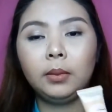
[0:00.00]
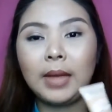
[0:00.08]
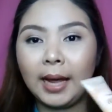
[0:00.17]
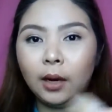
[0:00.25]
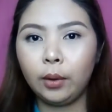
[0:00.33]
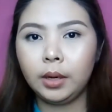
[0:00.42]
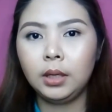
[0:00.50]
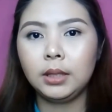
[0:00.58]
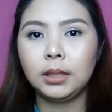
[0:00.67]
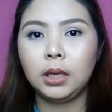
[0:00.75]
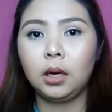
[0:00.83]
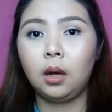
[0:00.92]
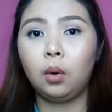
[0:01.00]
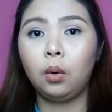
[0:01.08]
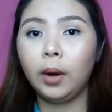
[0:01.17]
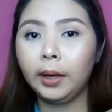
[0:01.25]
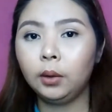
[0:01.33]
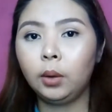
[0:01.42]
dahil oily skin
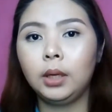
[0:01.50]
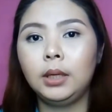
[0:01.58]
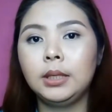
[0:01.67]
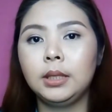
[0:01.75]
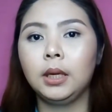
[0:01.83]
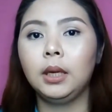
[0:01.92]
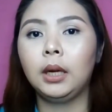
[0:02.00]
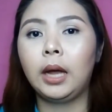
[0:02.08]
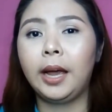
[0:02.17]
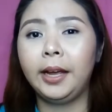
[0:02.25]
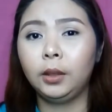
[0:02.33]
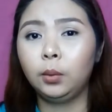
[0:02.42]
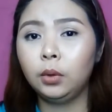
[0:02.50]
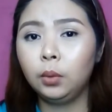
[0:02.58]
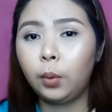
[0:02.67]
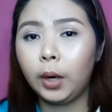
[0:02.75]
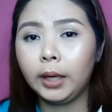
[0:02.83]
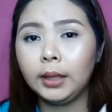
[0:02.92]
ako and oily skin dry, it would
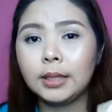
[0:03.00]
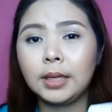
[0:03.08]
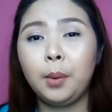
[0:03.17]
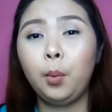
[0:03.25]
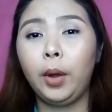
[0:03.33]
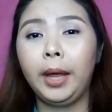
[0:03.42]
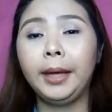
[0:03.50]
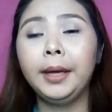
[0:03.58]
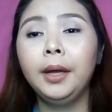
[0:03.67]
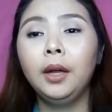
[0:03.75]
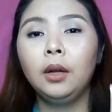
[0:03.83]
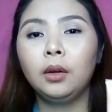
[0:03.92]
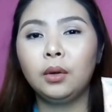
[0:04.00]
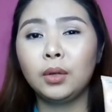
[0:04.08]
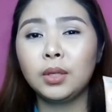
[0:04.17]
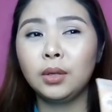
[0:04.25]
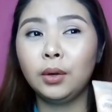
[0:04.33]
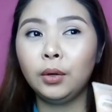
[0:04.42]
work the same way.
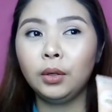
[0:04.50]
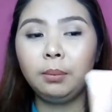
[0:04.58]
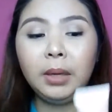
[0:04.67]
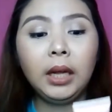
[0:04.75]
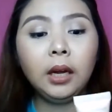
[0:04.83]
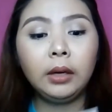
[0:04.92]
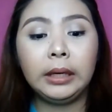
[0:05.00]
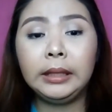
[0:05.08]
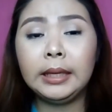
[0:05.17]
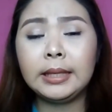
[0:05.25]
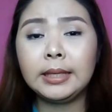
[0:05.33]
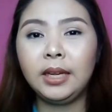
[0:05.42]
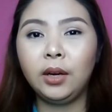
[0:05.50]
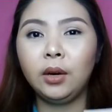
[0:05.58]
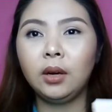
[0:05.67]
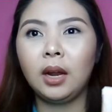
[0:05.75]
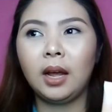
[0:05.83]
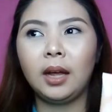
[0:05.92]
Because there could be ingredients
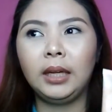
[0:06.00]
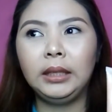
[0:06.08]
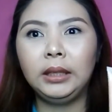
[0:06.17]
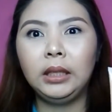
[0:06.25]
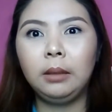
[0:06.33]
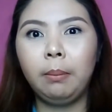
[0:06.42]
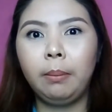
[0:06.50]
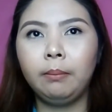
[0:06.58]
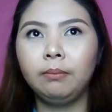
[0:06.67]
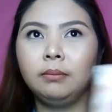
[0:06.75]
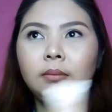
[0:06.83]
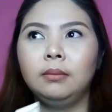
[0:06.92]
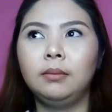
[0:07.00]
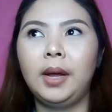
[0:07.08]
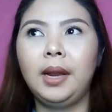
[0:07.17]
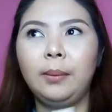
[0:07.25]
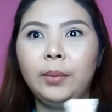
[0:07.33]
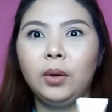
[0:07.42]
here na hindi,
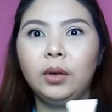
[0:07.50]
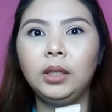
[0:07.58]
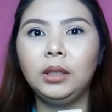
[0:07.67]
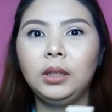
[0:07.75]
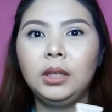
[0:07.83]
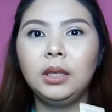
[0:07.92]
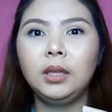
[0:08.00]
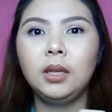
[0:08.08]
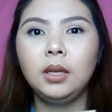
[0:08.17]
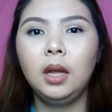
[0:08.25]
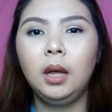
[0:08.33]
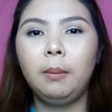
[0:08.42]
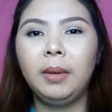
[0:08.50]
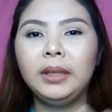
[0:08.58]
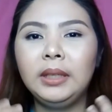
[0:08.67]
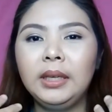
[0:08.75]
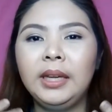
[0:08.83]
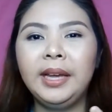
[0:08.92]
alam mo yun, hindi
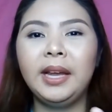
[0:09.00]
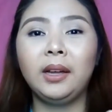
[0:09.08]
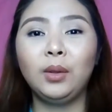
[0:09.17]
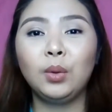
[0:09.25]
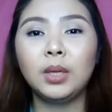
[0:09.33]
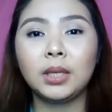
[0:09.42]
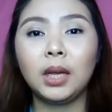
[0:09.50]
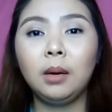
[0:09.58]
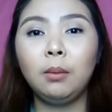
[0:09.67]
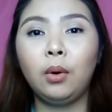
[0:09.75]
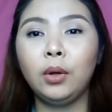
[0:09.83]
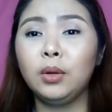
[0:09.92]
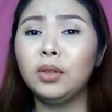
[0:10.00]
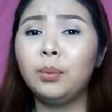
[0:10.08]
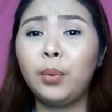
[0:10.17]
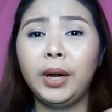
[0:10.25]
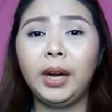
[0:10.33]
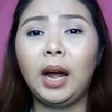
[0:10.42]
magiging kayang yung skin mo, you
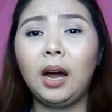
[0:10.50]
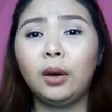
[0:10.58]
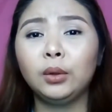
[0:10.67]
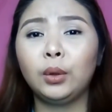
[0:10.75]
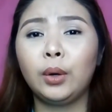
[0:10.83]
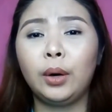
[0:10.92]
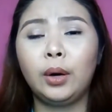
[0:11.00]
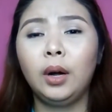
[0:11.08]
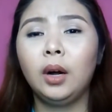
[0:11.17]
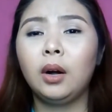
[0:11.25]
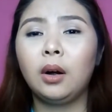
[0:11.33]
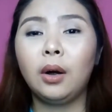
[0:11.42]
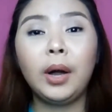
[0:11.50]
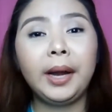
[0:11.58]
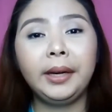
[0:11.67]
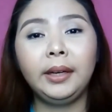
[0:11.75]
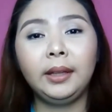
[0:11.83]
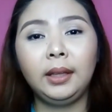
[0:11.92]
could break out or
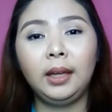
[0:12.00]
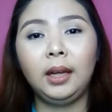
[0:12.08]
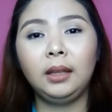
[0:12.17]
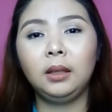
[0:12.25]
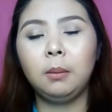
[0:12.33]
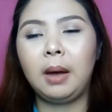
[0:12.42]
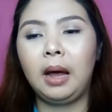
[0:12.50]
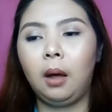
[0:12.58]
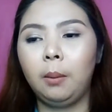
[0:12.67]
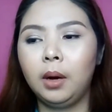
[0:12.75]
anything, di ba?